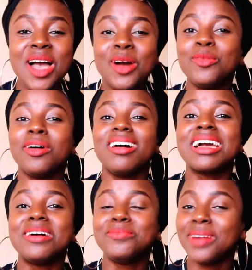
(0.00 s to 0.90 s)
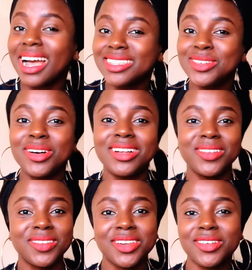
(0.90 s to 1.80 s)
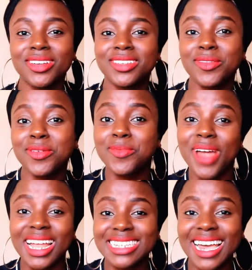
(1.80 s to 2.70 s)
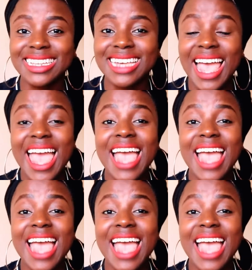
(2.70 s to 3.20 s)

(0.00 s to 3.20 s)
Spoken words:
Welcome back to Olive Curator Rebranded,